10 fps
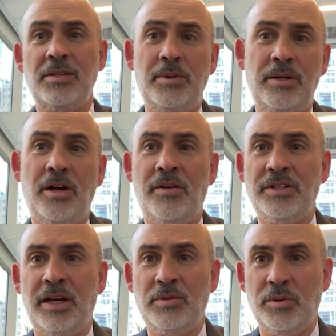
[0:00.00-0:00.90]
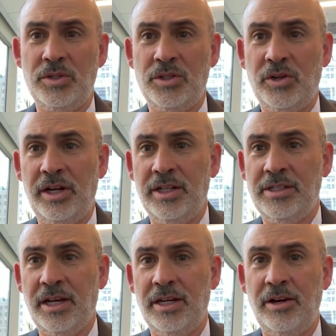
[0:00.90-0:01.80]
but oftentimes we were just trading in
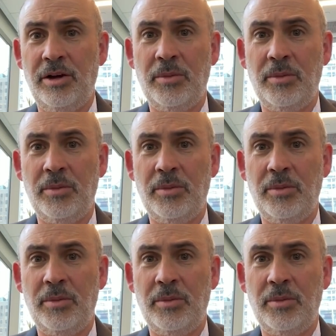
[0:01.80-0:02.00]
secondary